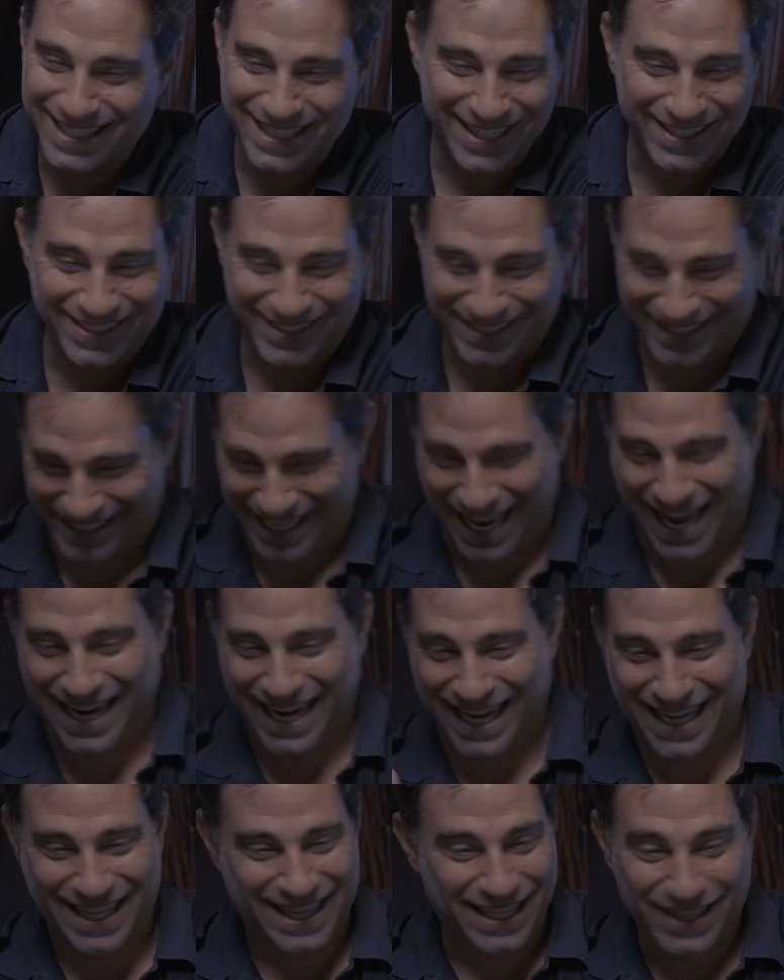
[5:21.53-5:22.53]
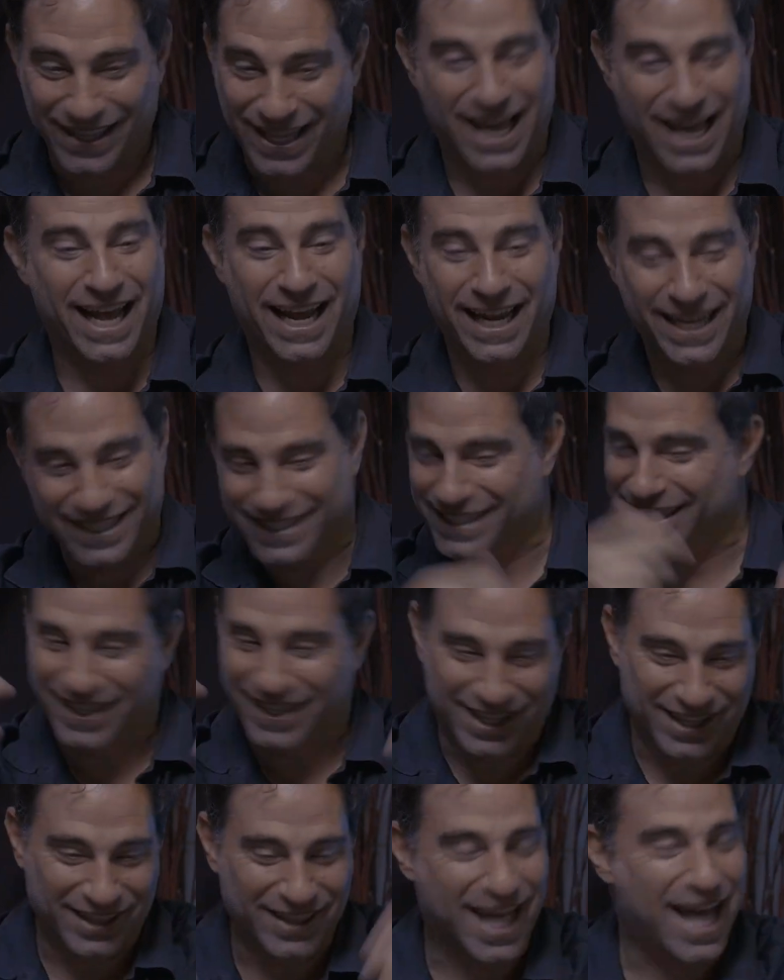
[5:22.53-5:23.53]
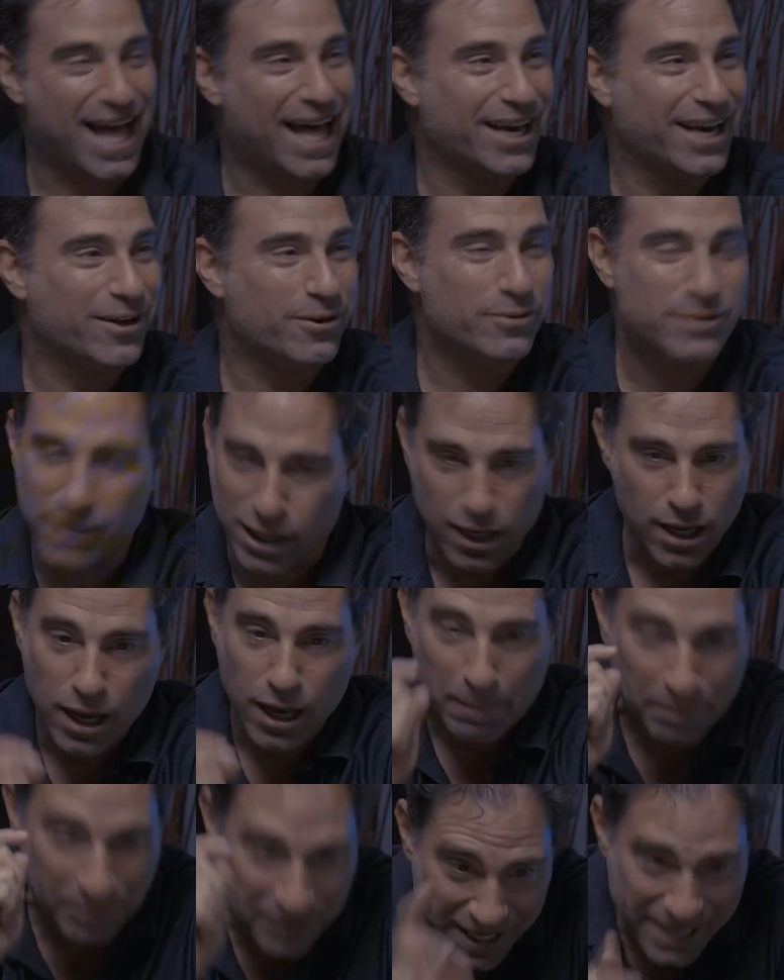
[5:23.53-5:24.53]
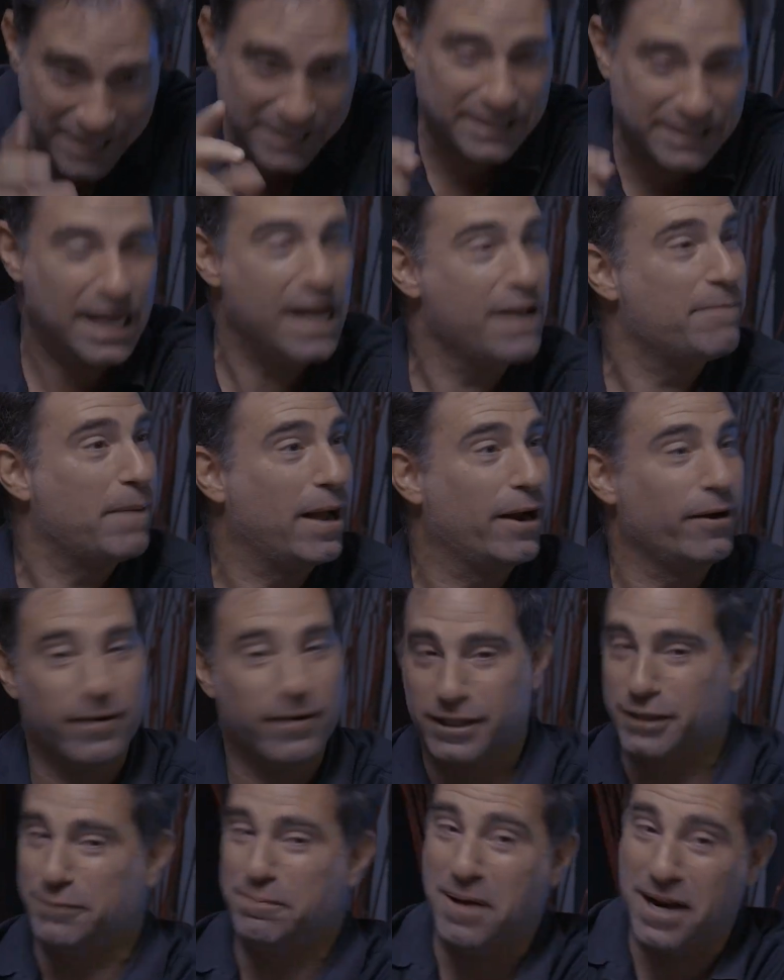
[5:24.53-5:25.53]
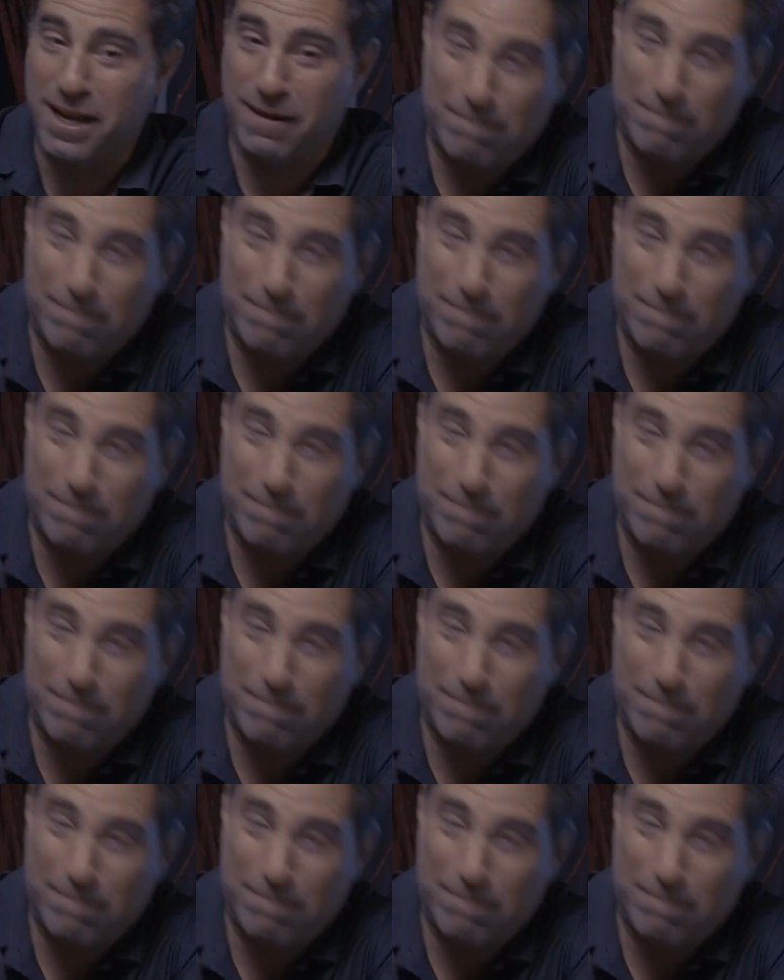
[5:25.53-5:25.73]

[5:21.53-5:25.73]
You're standing in the lines and the lottos and please take my earnest money.